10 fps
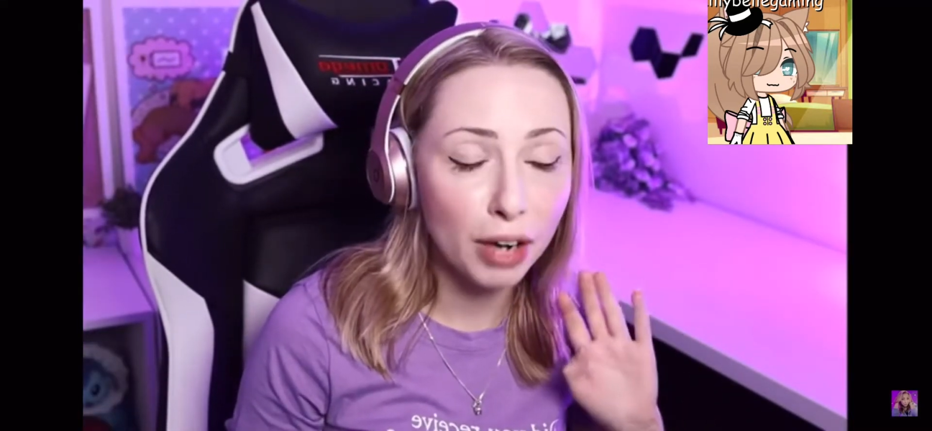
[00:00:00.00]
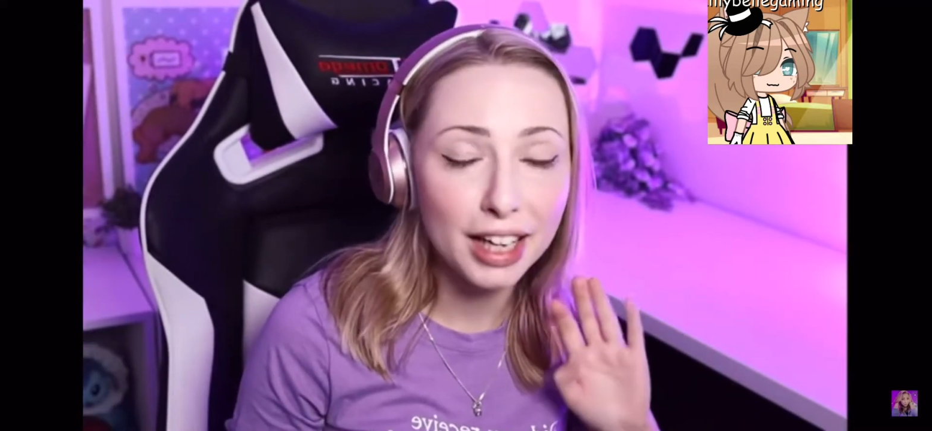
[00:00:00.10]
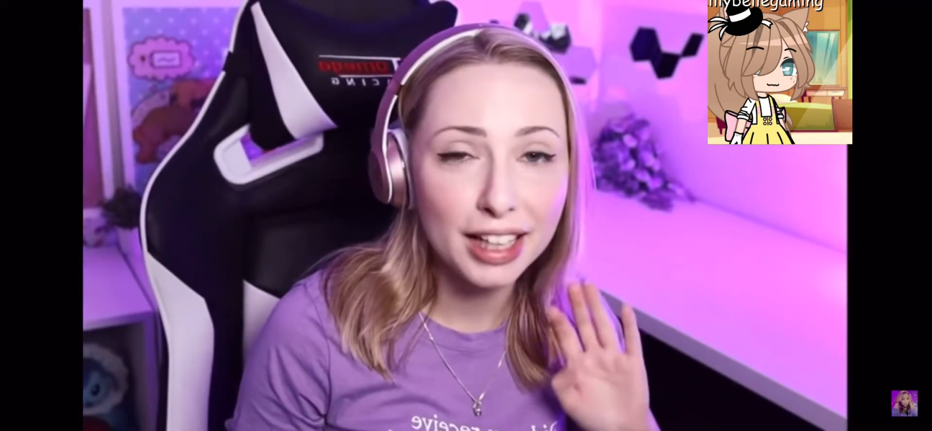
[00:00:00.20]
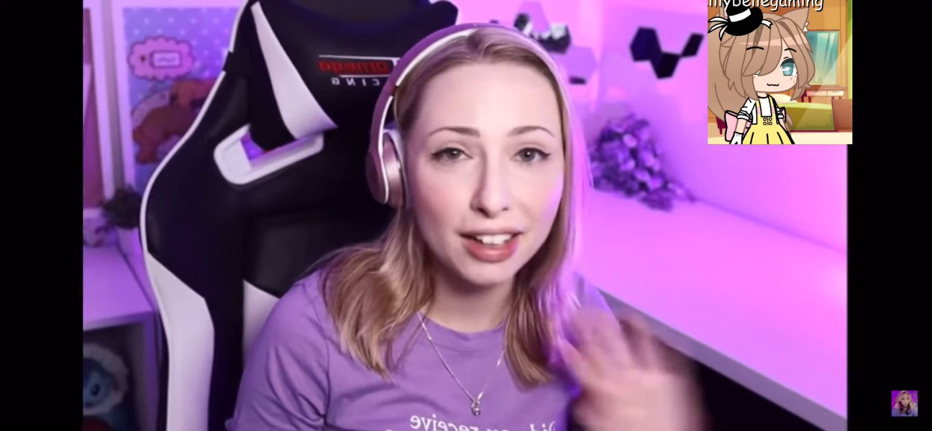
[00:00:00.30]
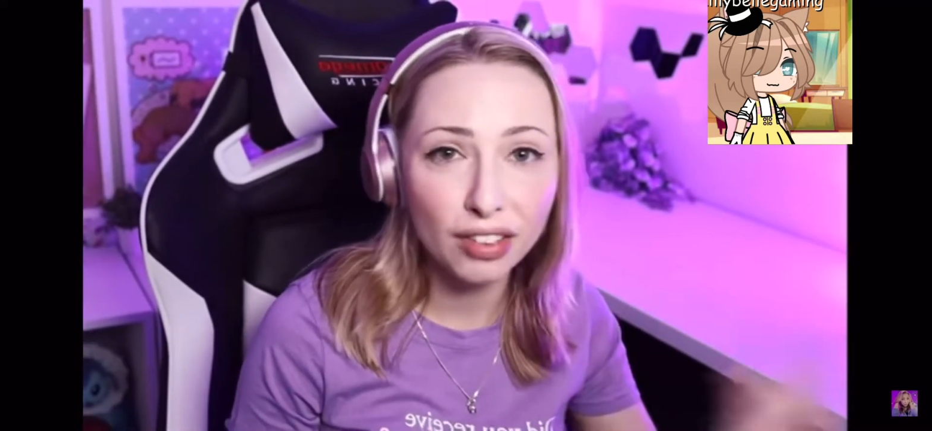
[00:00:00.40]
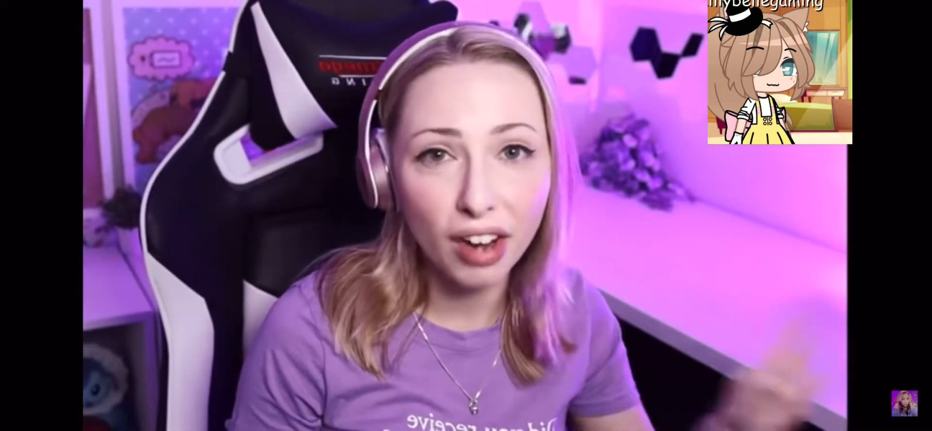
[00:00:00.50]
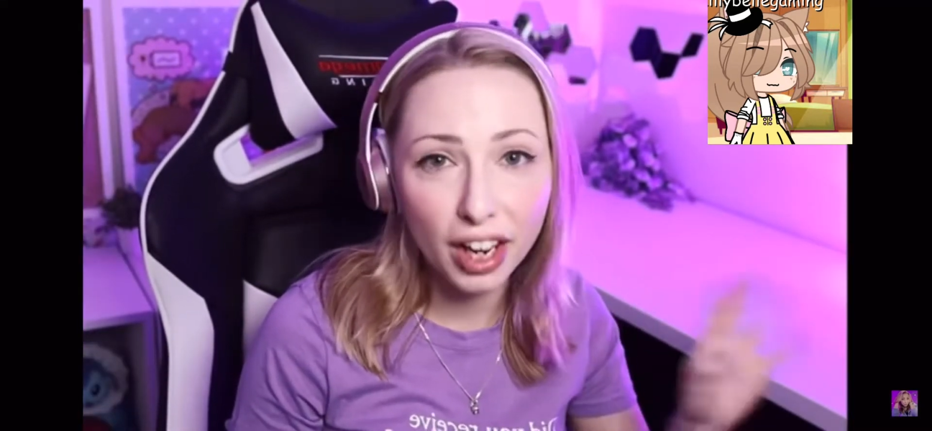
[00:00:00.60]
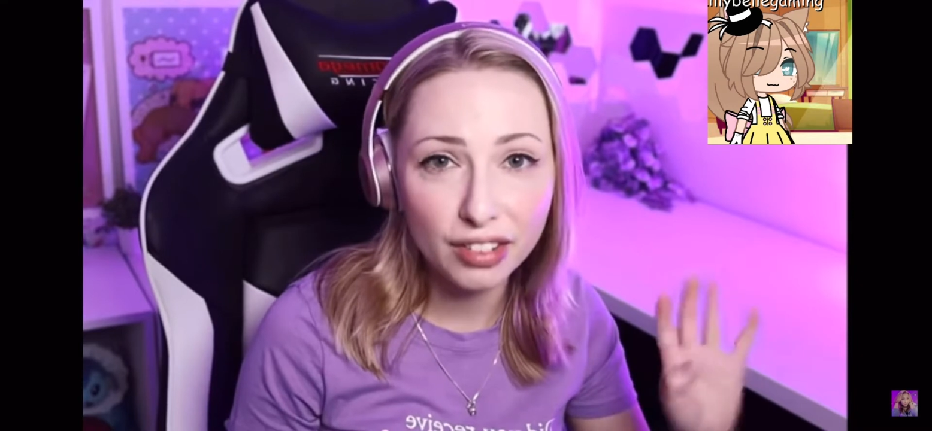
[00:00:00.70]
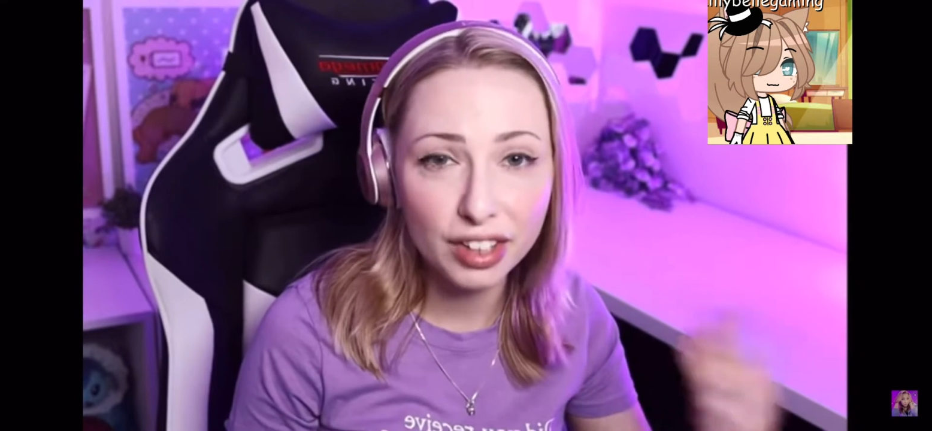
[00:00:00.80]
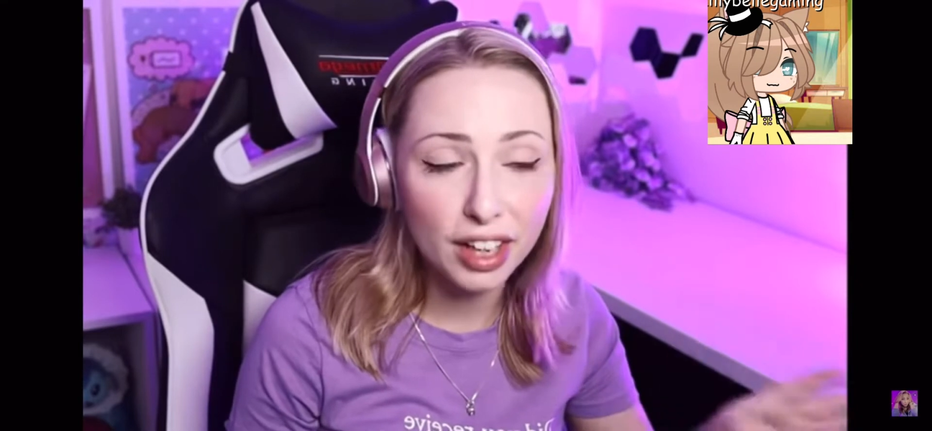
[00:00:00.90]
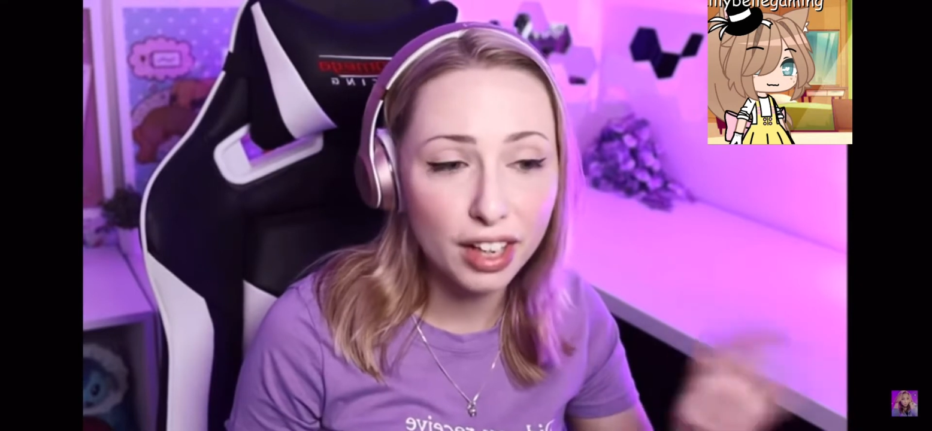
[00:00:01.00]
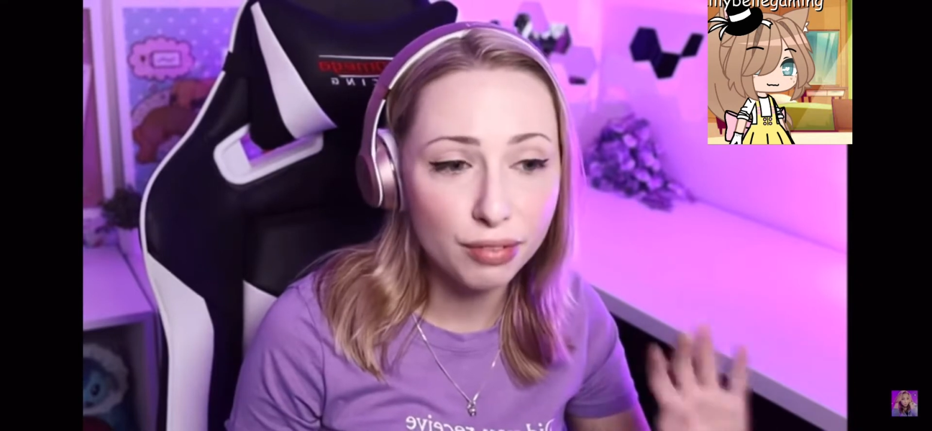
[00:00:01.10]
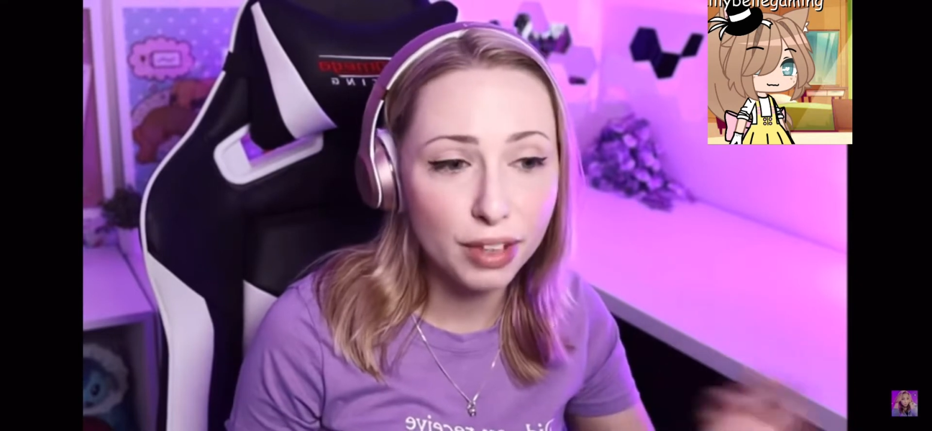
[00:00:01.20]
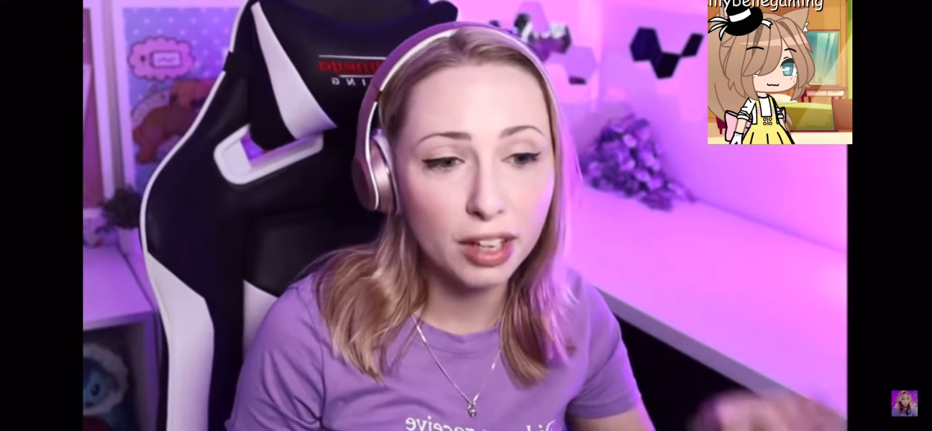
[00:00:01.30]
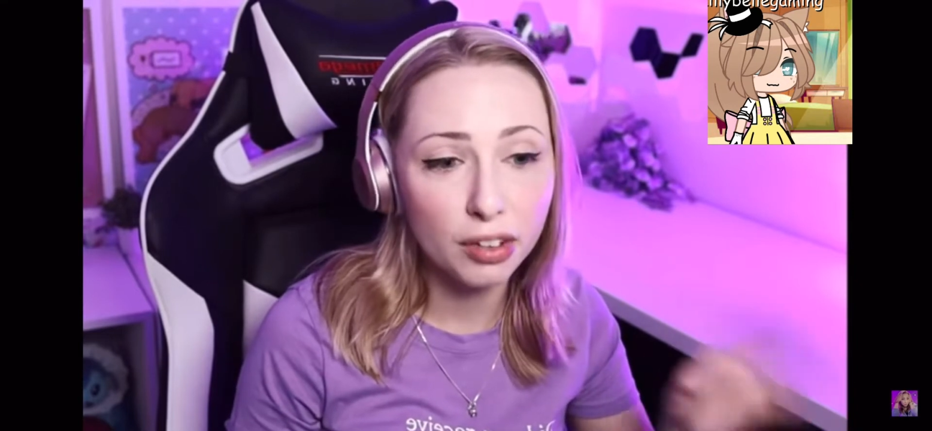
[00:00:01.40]
any anxiety kind of
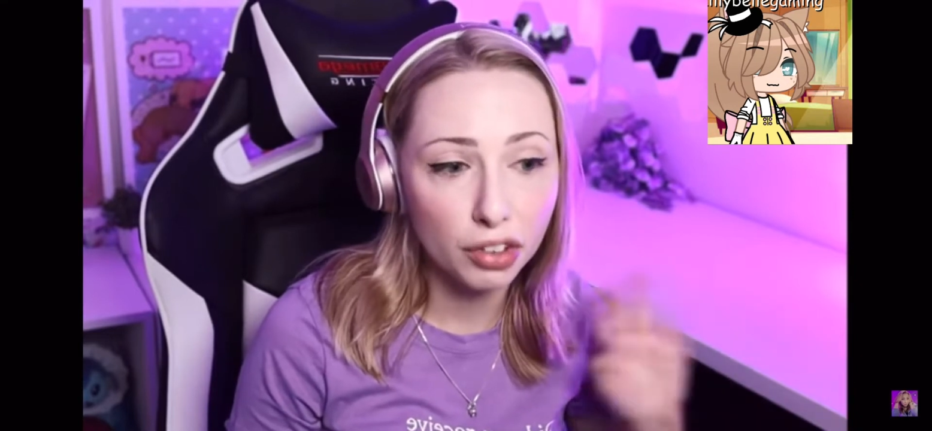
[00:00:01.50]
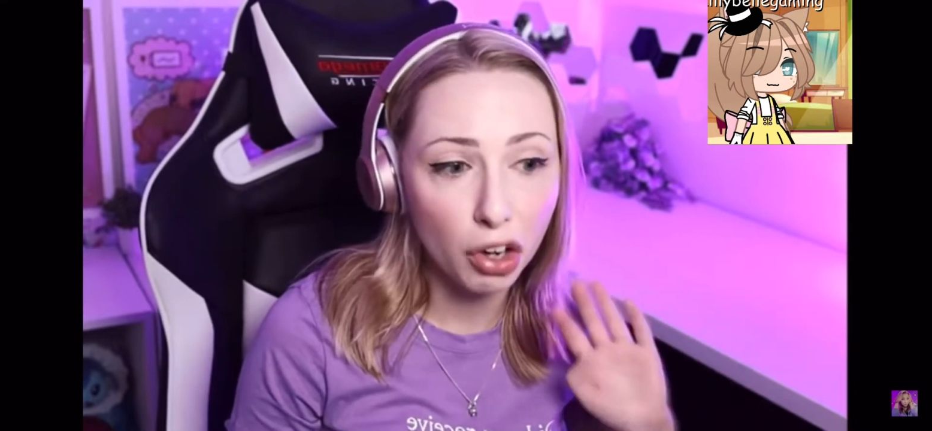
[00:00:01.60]
thing because they're